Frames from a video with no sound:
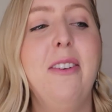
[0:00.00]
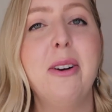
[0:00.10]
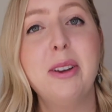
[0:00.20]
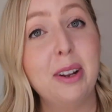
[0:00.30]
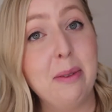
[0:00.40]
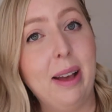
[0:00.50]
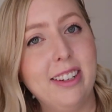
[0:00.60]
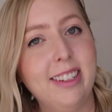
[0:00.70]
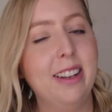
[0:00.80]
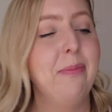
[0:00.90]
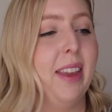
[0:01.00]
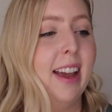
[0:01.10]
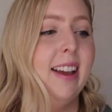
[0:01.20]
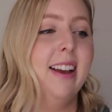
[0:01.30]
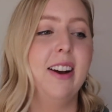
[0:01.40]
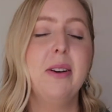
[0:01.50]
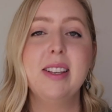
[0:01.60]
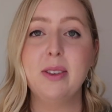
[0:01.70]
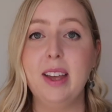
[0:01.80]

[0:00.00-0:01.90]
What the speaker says: or you can imagine it. Okay,